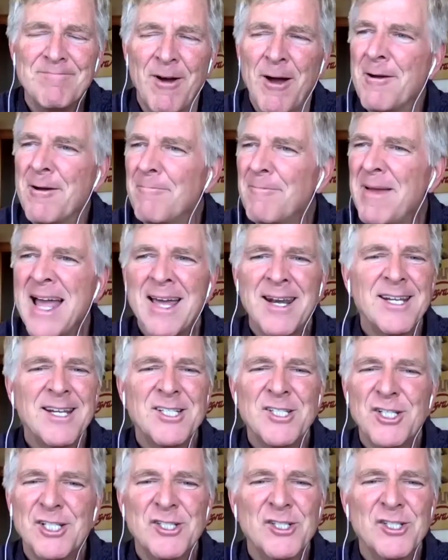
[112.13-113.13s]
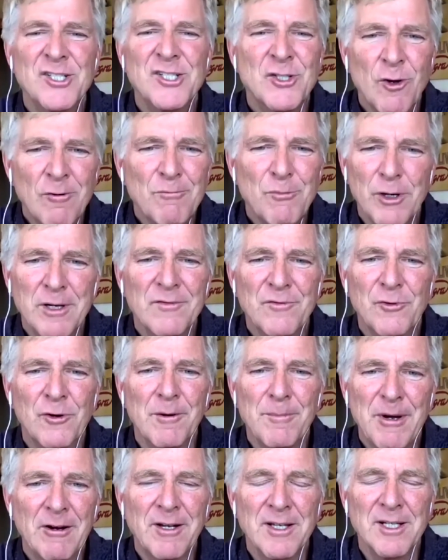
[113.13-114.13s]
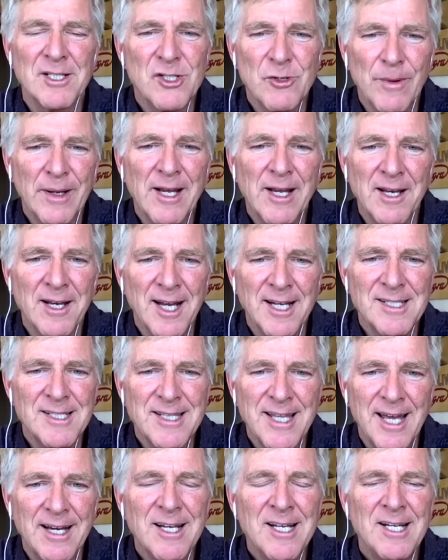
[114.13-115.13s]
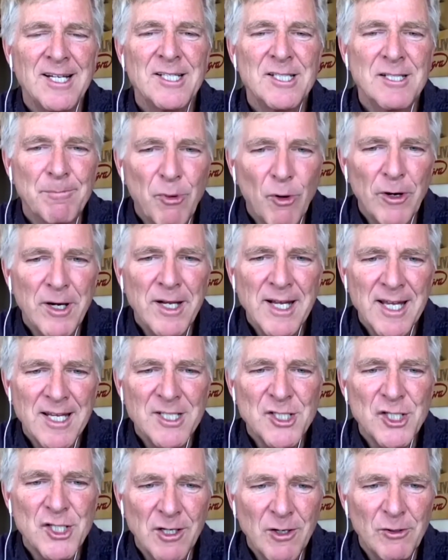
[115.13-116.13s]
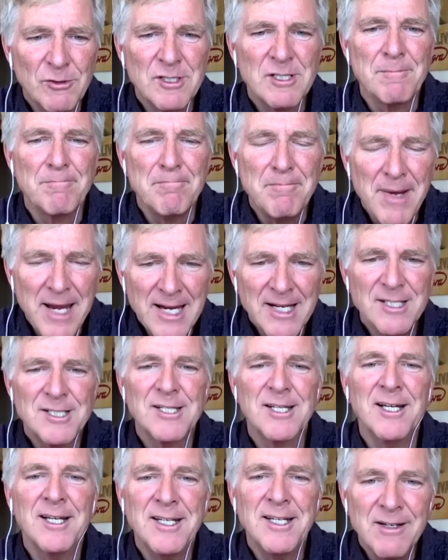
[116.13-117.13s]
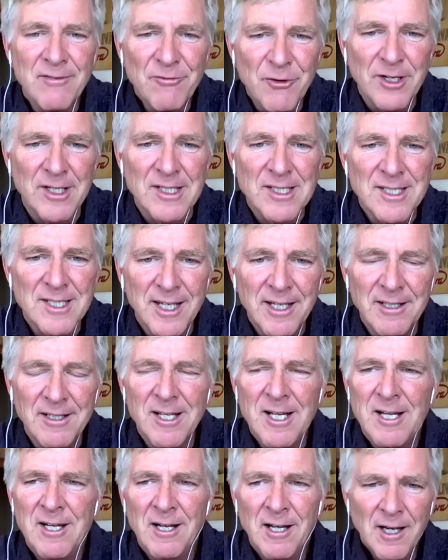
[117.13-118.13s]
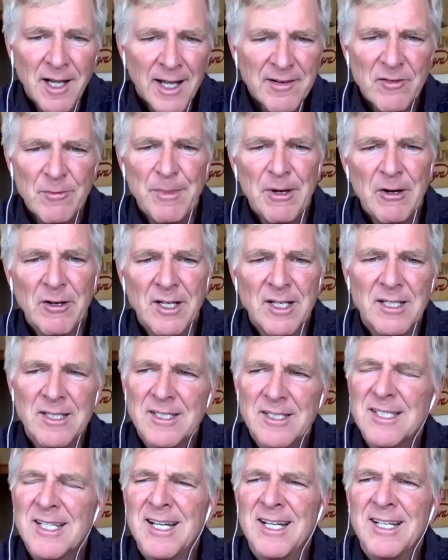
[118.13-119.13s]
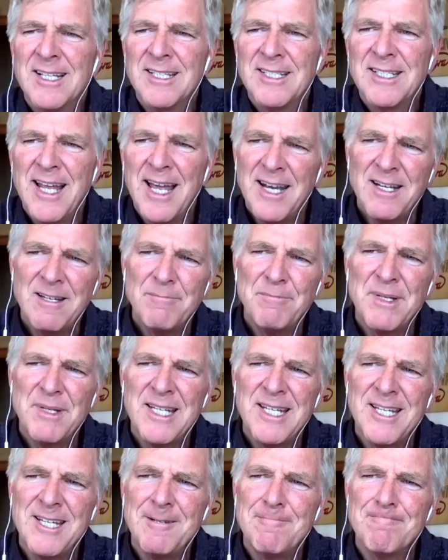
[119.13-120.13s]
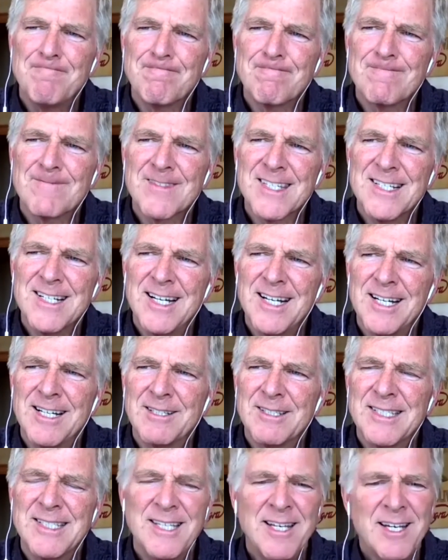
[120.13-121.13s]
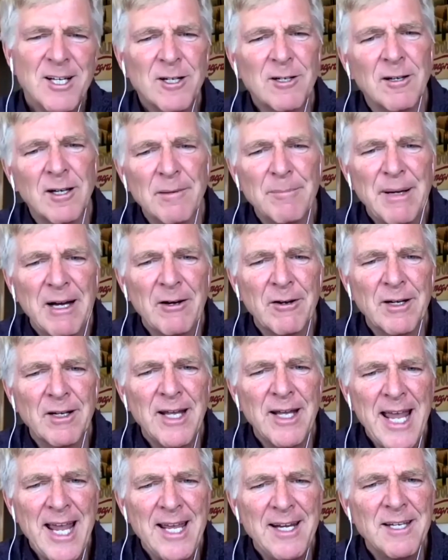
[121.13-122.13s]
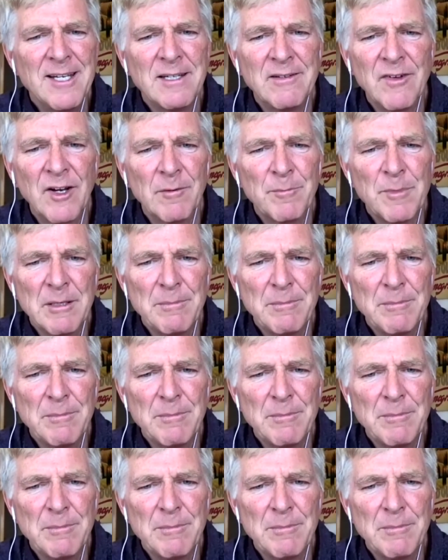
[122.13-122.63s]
it's just so important for Americans to recognize that supporting NGOs makes a difference. And a lot of Americans tend to be cynical about aid and development